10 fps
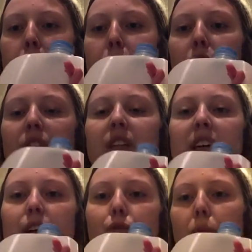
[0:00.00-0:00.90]
milk
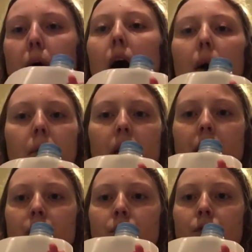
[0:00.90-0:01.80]
container from
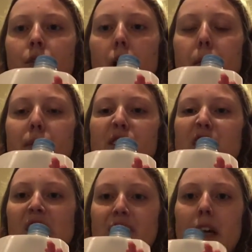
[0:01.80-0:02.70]
Publix from a few
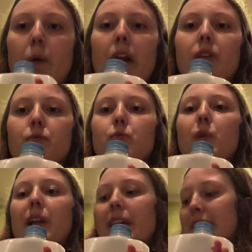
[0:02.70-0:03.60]
years ago when I was
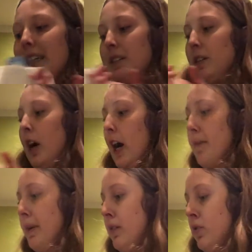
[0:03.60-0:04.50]
really into
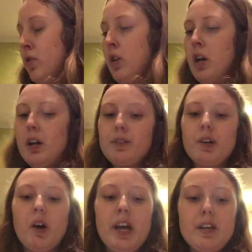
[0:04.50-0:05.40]
slime.
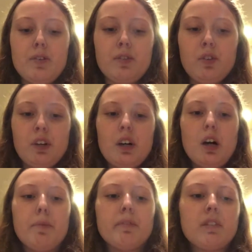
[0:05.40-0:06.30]
So I use clear
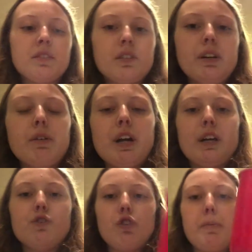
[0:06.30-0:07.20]
Elmer's glue, and I
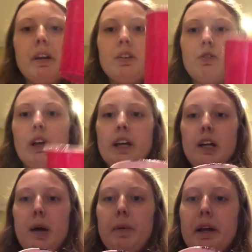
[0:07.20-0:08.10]
usually put it into like a
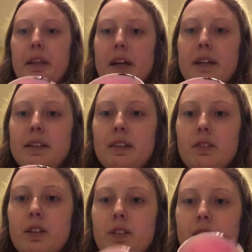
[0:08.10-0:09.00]
cup like this. As
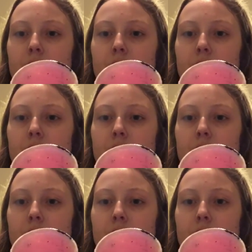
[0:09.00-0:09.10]
you can see,